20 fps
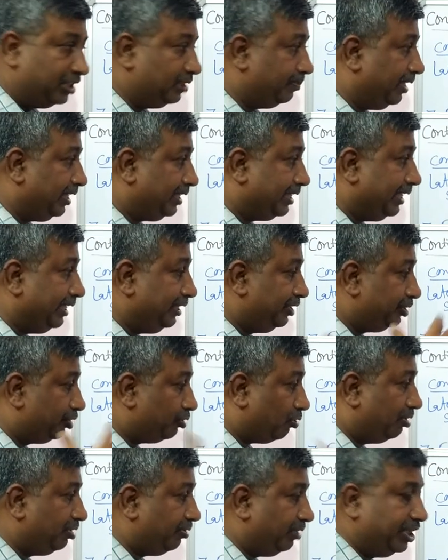is maintained,
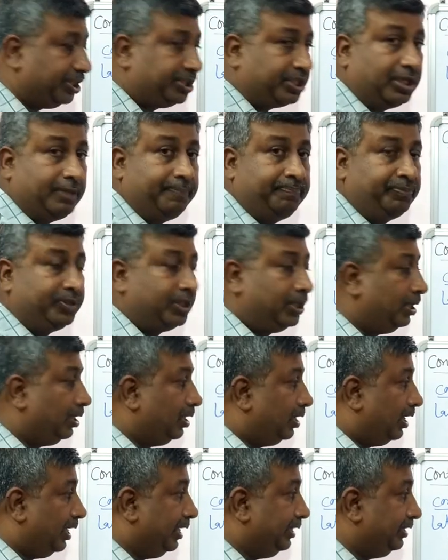short duration
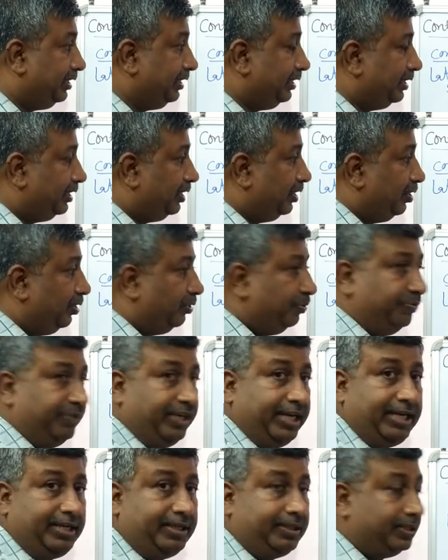and the
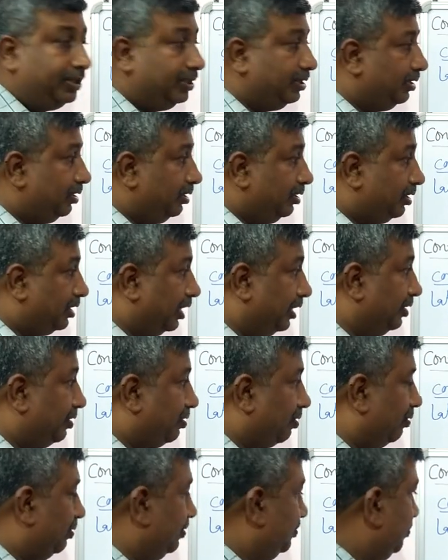weed
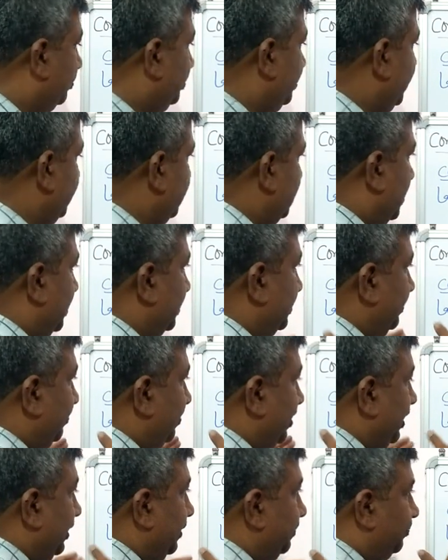control. So these are the
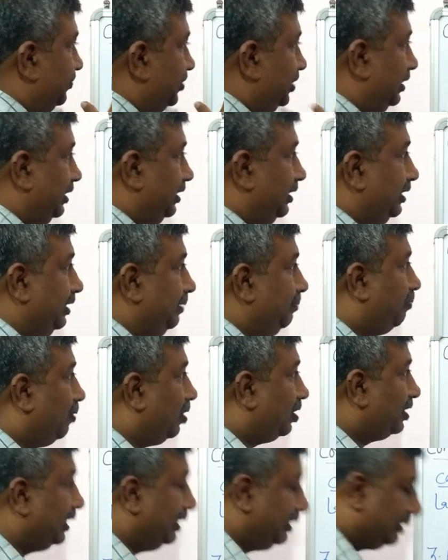very
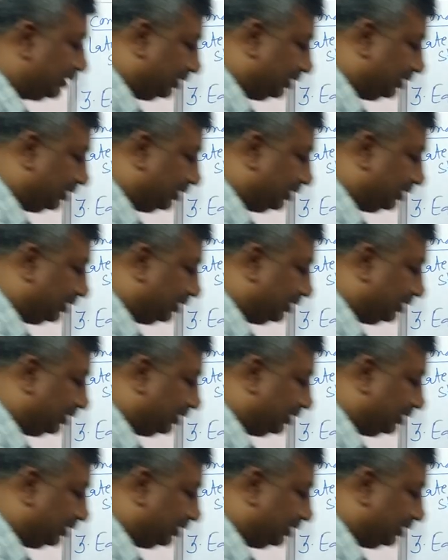important